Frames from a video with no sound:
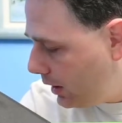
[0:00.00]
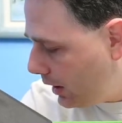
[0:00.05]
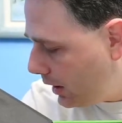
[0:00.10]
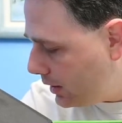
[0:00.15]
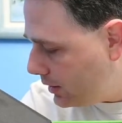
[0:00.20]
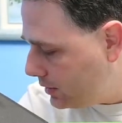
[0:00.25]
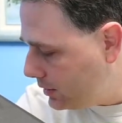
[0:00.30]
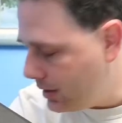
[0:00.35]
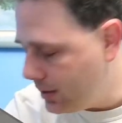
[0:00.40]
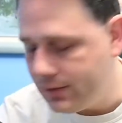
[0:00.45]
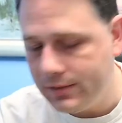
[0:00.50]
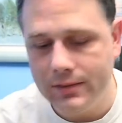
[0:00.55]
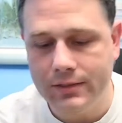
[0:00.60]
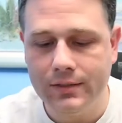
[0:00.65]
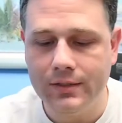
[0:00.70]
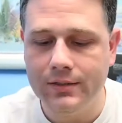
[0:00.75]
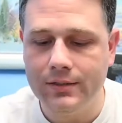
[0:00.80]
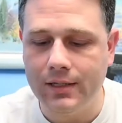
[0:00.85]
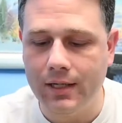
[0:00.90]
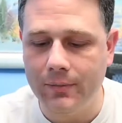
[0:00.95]
And yes, it's
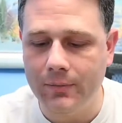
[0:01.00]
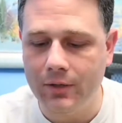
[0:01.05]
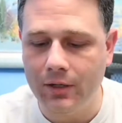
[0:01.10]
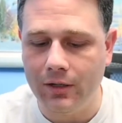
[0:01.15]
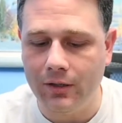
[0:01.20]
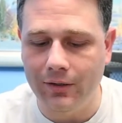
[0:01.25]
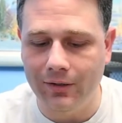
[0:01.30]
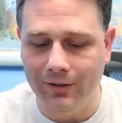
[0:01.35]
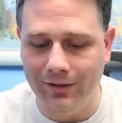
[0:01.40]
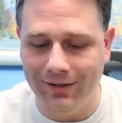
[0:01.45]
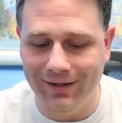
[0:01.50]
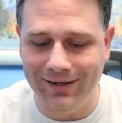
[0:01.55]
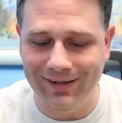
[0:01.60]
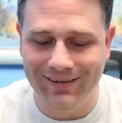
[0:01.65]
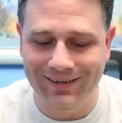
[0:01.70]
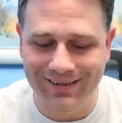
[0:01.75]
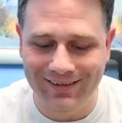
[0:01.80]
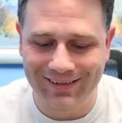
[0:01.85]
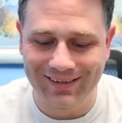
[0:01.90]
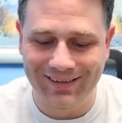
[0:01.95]
the same color.
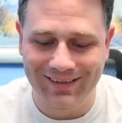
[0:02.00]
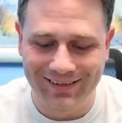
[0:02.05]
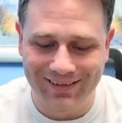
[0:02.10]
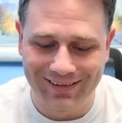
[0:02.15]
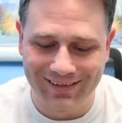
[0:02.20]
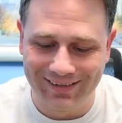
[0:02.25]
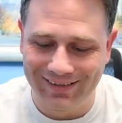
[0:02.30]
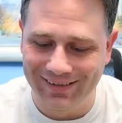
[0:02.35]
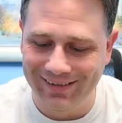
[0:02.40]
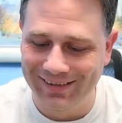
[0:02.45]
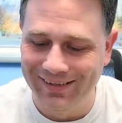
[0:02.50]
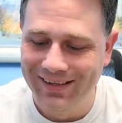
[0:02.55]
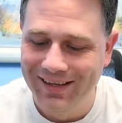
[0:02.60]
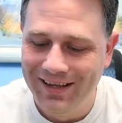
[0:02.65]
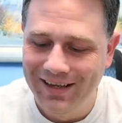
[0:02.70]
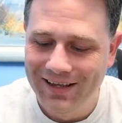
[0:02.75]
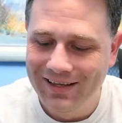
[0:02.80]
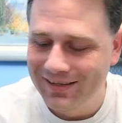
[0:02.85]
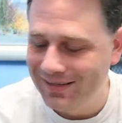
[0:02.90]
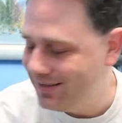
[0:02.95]

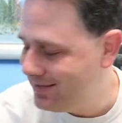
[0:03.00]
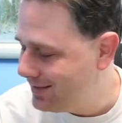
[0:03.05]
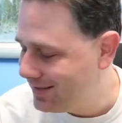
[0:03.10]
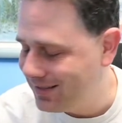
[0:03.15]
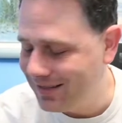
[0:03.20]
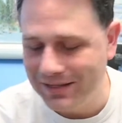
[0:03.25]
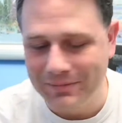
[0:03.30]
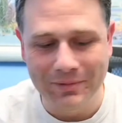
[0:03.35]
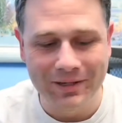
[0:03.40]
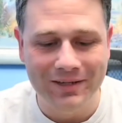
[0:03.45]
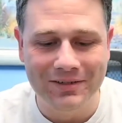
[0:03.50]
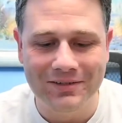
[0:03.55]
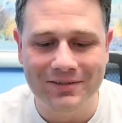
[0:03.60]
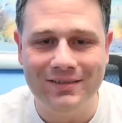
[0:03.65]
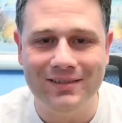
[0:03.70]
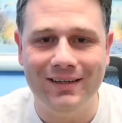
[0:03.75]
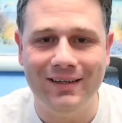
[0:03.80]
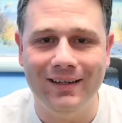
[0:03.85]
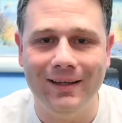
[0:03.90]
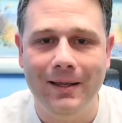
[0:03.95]
This is going to be
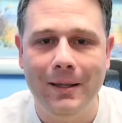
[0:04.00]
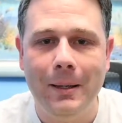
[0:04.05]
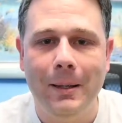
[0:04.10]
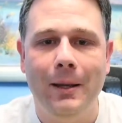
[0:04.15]
interesting.